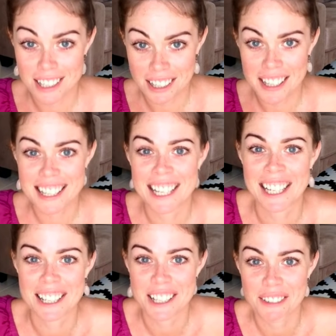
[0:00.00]
you're going to
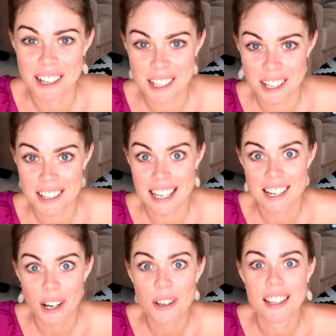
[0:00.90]
continue to watch it because I
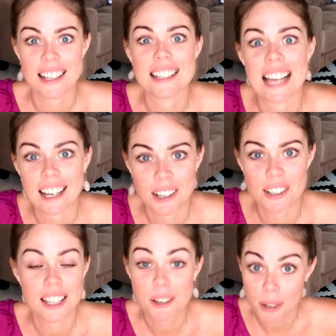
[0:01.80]
know that it's that
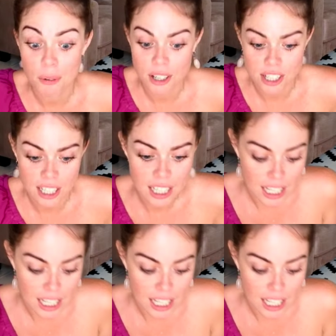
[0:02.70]
good that you want to watch it.